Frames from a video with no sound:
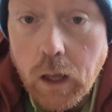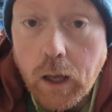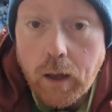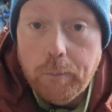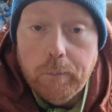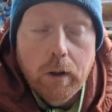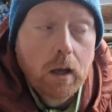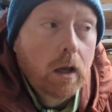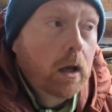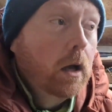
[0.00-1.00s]
So
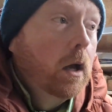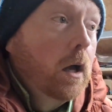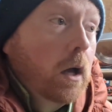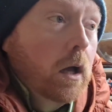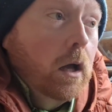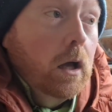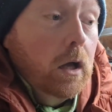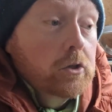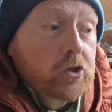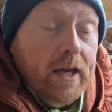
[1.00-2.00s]

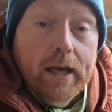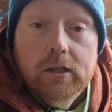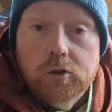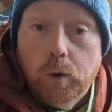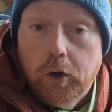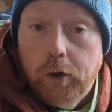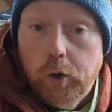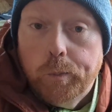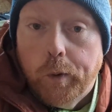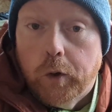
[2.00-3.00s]
yeah, so we're going
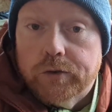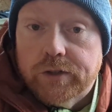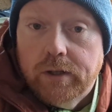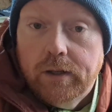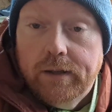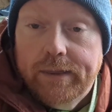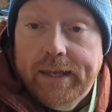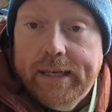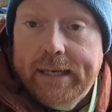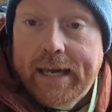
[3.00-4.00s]
to put
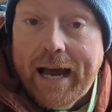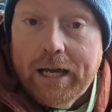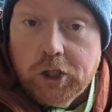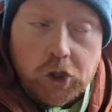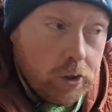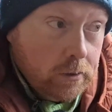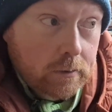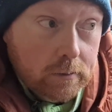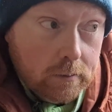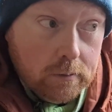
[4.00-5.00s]
the ash
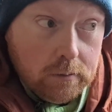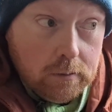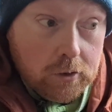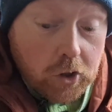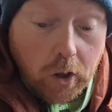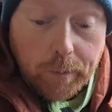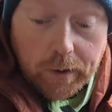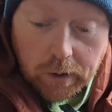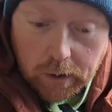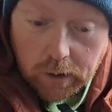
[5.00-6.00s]
top
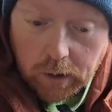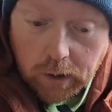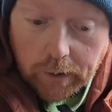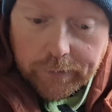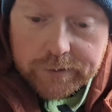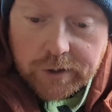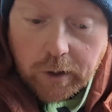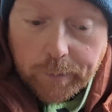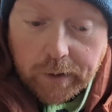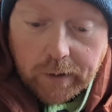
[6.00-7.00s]
on the
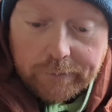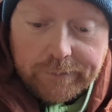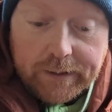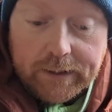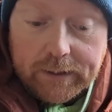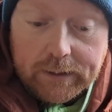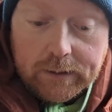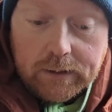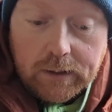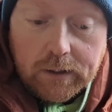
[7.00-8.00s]
top of
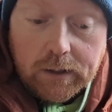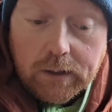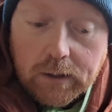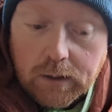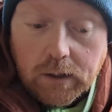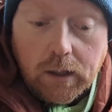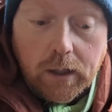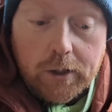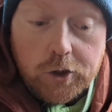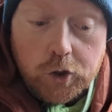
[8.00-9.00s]
the
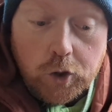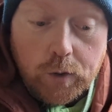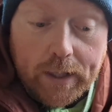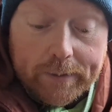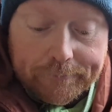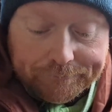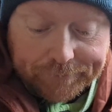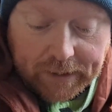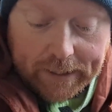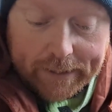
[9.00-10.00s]
new unit,
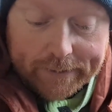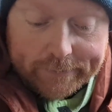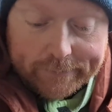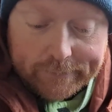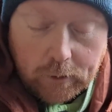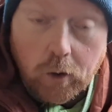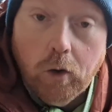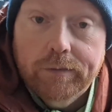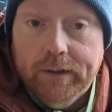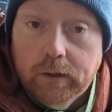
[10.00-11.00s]
and
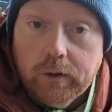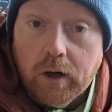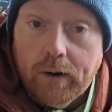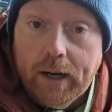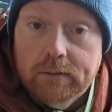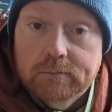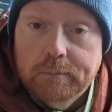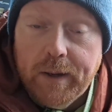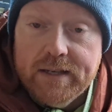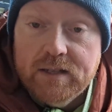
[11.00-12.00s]
hopefully it'll look alright.
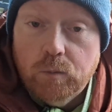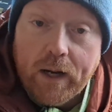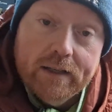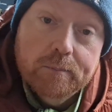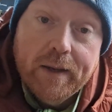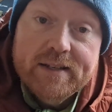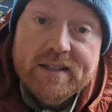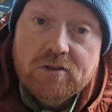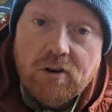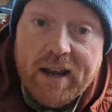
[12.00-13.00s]
Painted white,
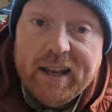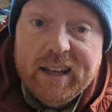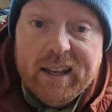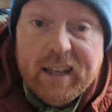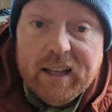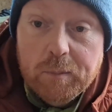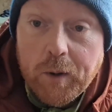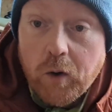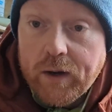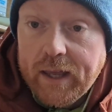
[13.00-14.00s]
painted grey, it'll
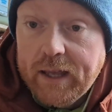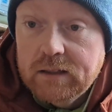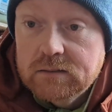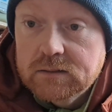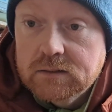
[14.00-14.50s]
be okay.